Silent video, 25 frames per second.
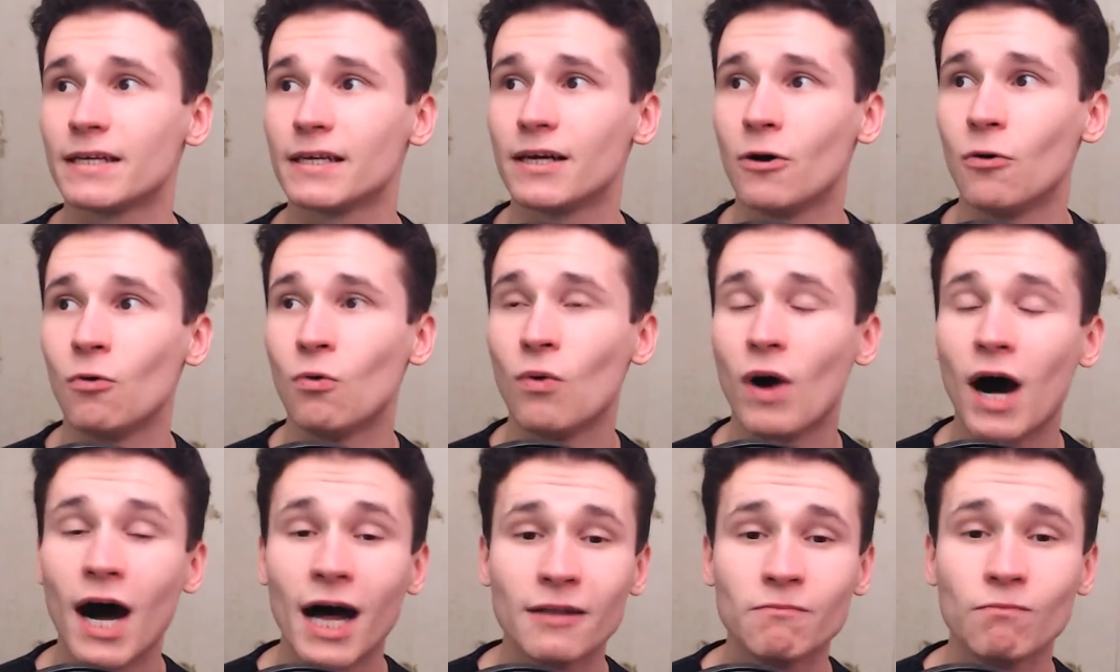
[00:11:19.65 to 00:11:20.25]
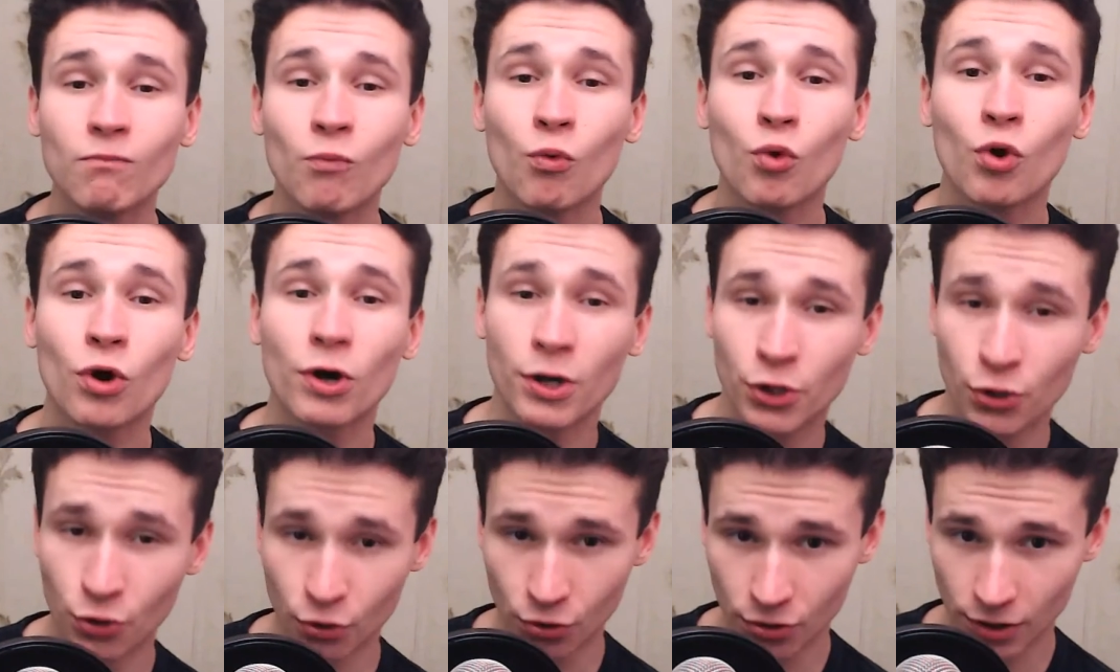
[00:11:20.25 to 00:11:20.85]
one more
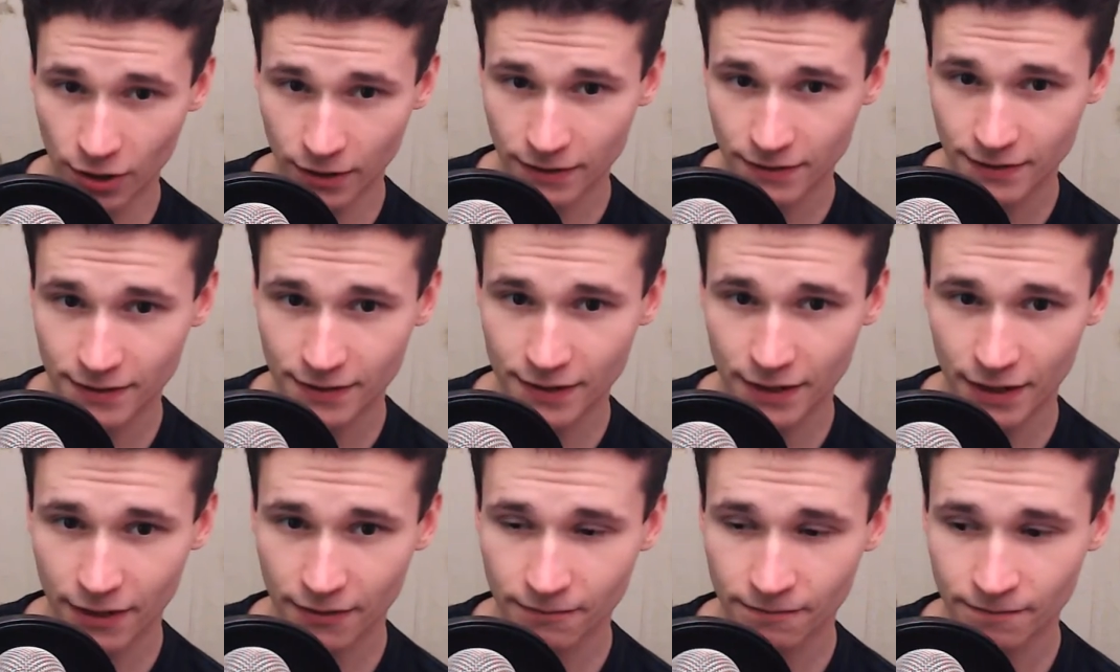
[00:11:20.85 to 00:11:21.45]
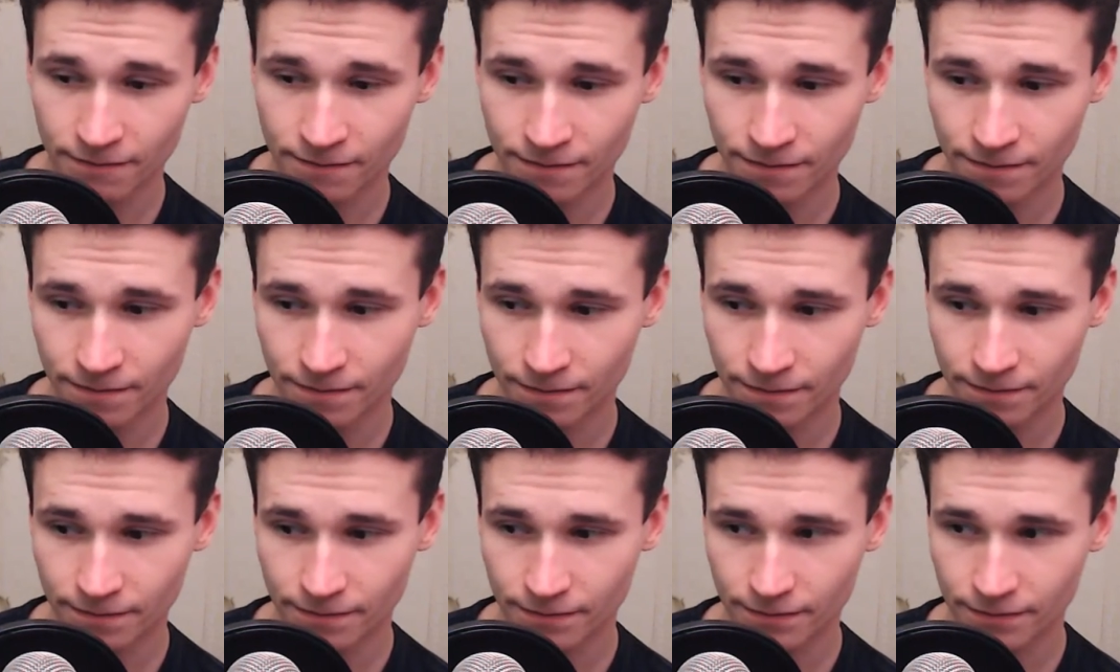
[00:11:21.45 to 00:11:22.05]
currency
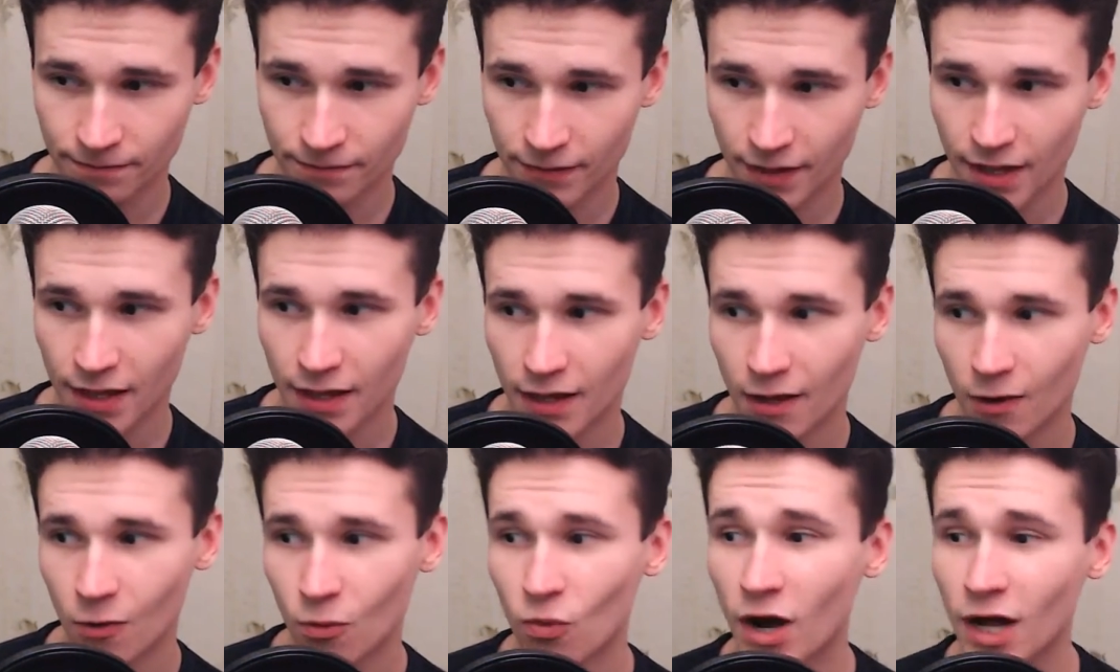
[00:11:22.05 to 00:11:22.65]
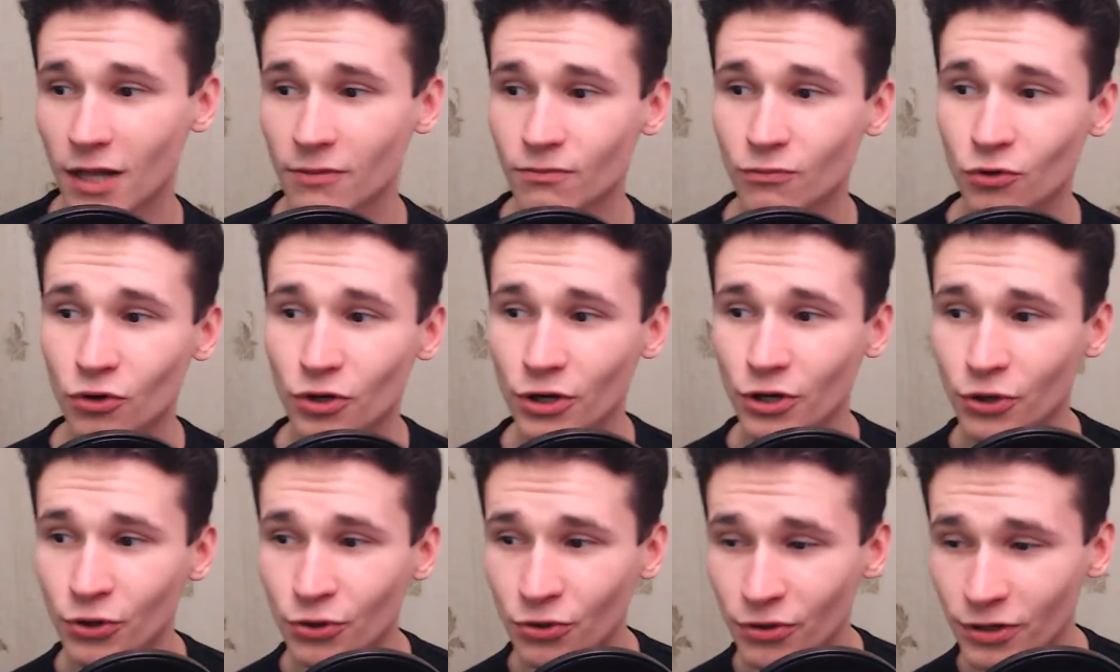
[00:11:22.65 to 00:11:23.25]
one more
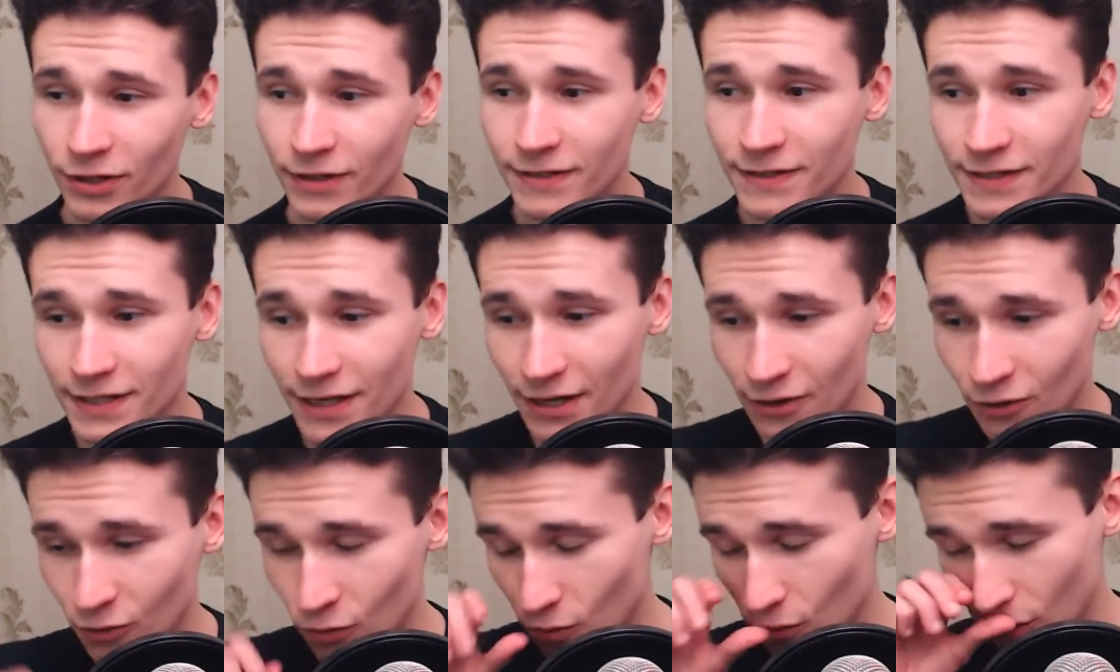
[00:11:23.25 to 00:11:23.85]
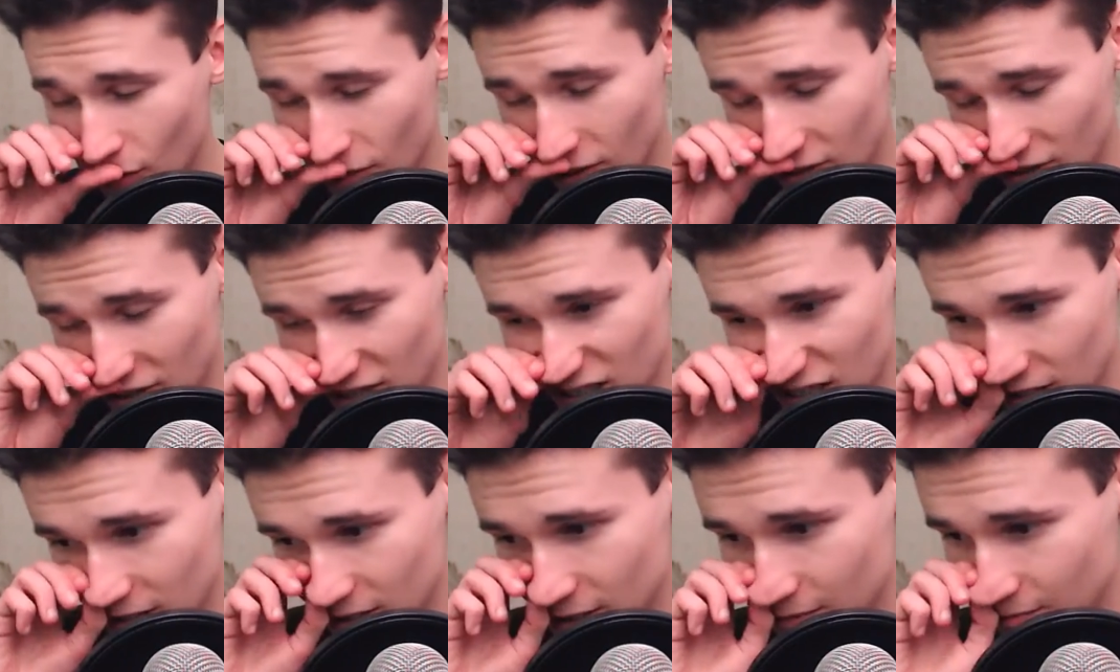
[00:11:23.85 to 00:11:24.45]
currency or
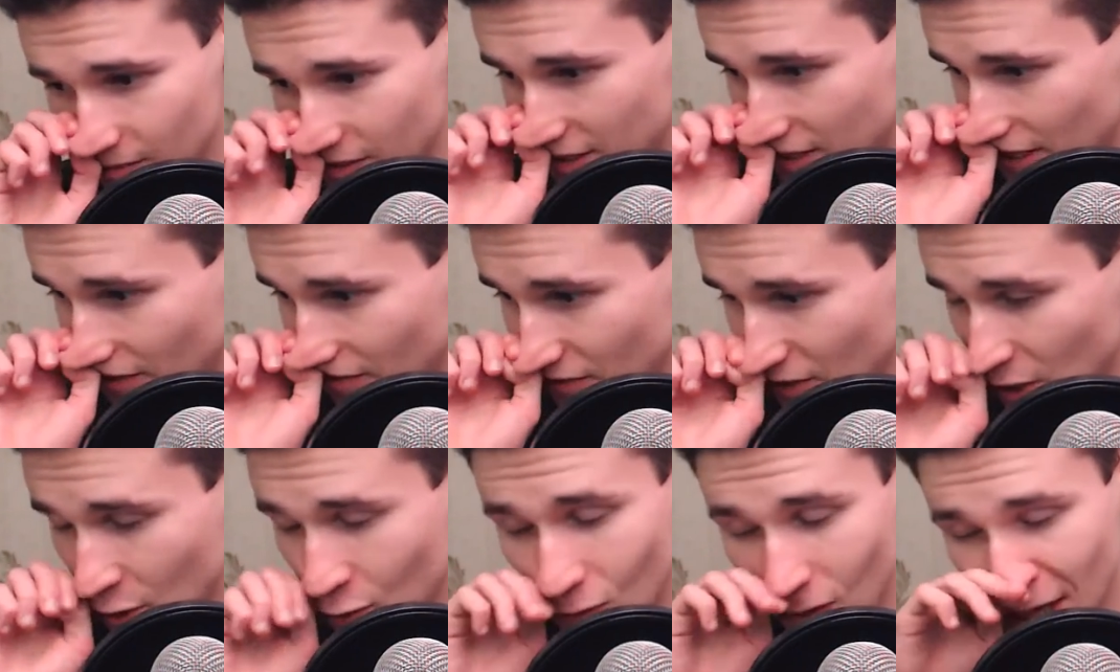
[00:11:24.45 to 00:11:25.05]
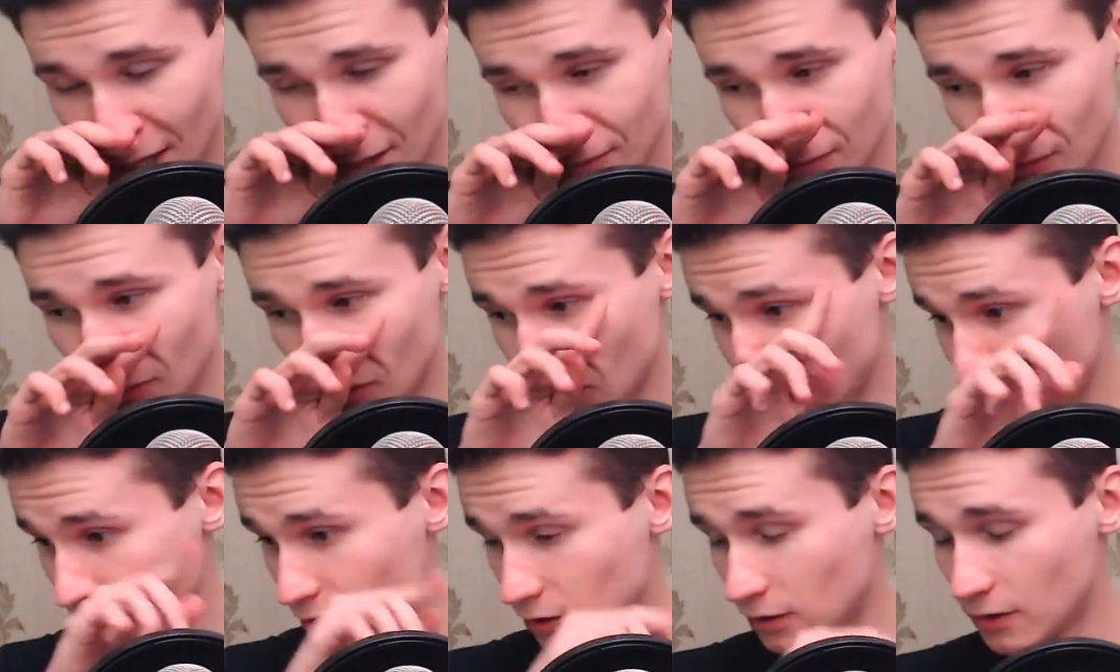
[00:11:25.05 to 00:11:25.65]
specific one
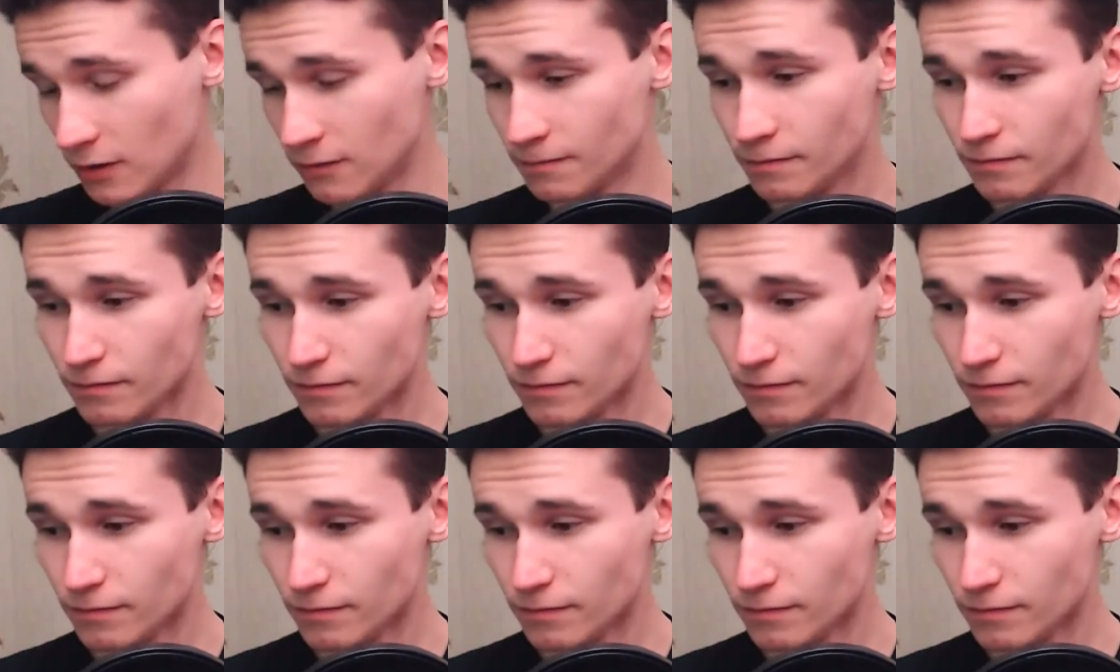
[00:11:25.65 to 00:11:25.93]
more